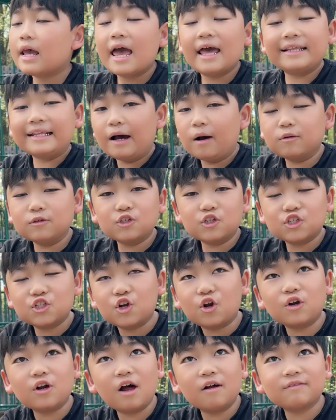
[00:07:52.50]
And I would just
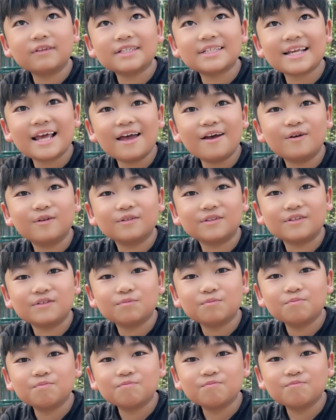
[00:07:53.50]
turn off the sound,
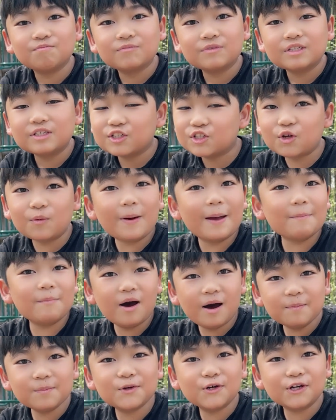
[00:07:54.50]
so my
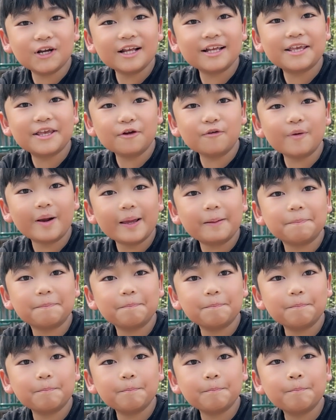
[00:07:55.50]
mom couldn't hear it.
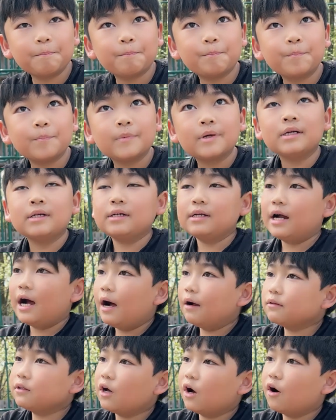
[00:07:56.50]

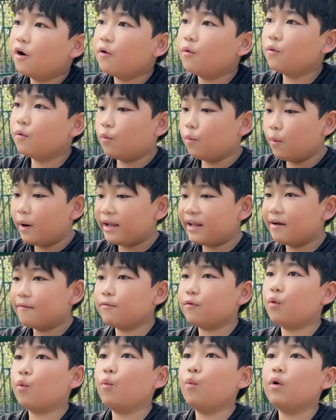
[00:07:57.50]
I'd go,
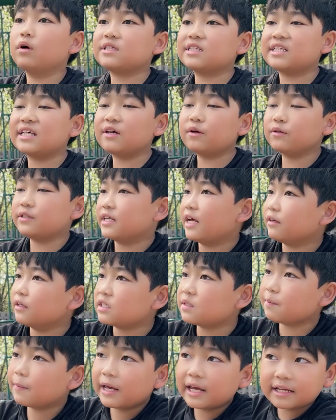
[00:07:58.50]
whenever a single sound
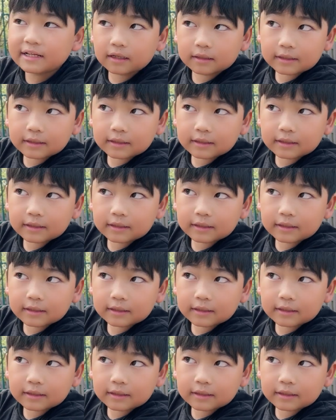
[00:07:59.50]
is made, a